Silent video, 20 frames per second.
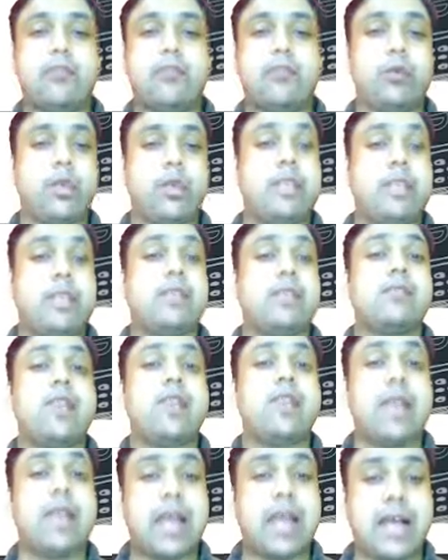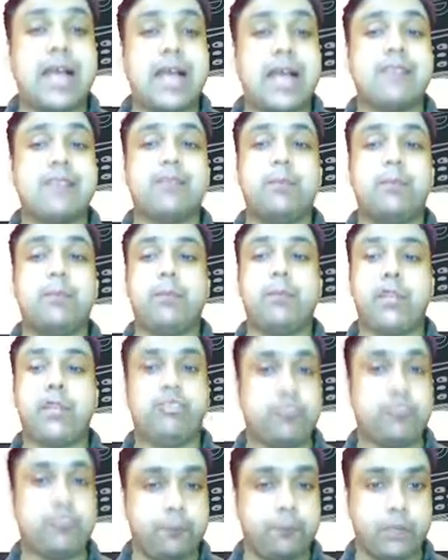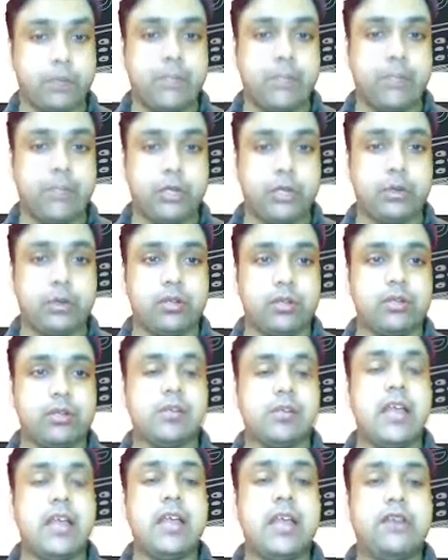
for Geeks has the best of best tutors